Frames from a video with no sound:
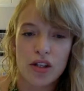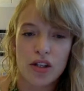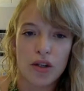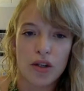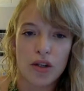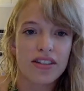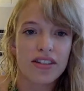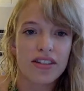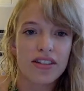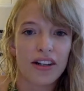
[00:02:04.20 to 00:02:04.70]

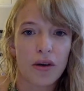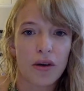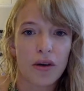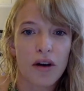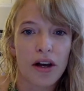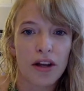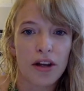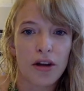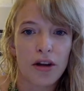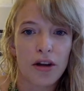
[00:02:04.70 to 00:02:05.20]
one side
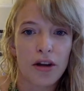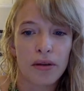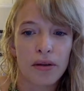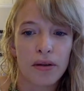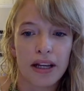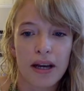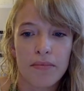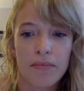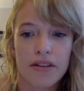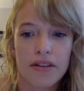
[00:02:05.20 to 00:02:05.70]
note while you're
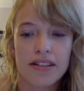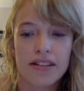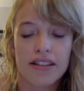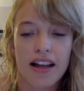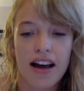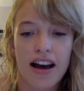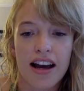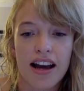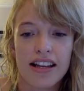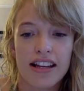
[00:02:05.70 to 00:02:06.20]
pulling up the
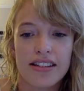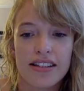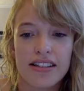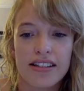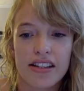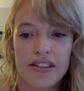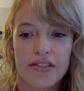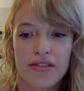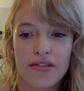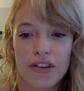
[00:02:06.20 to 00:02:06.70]
slides
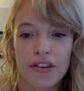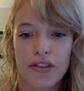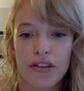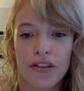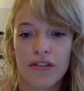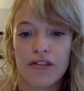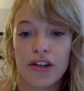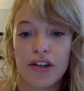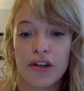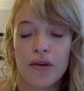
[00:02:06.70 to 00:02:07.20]
is for
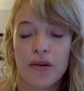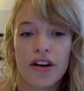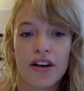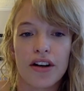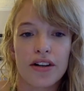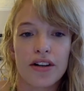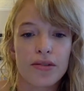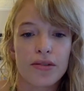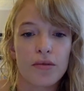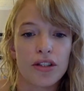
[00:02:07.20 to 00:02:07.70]
the
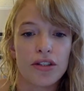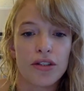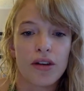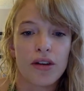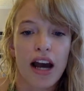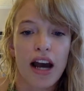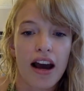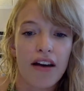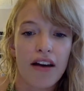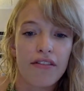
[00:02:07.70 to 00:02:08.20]
viewers, we
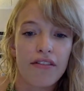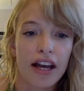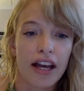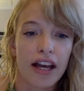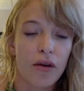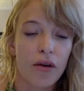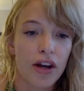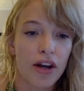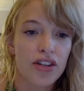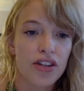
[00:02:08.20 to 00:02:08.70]
do have
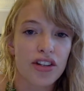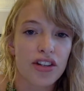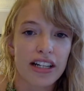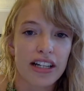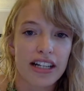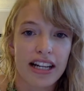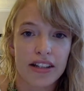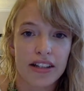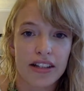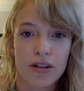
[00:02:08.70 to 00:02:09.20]
a question
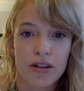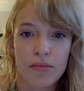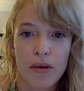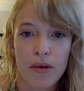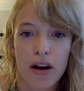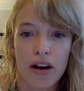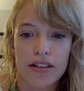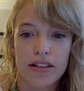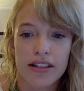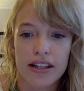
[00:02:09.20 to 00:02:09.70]
and answer
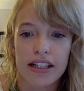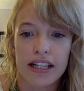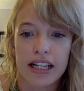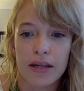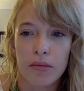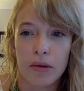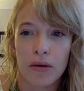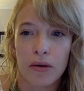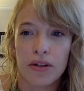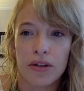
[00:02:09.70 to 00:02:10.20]
box
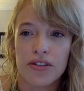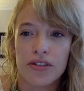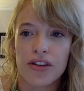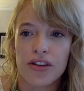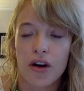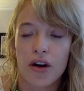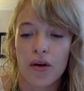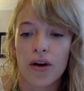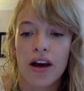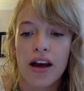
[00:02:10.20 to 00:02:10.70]
enabled.
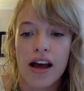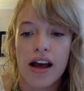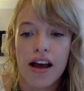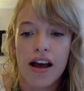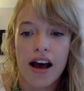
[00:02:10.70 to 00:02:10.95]
So